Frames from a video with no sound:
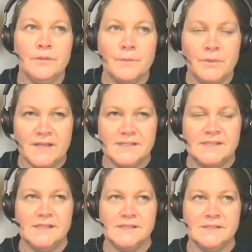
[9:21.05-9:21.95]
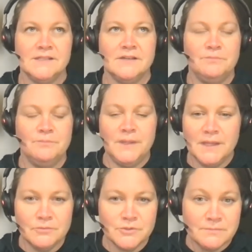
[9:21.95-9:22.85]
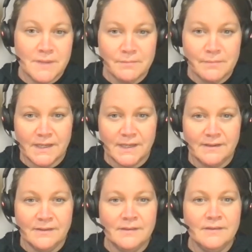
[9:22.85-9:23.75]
the blessings of being able to make money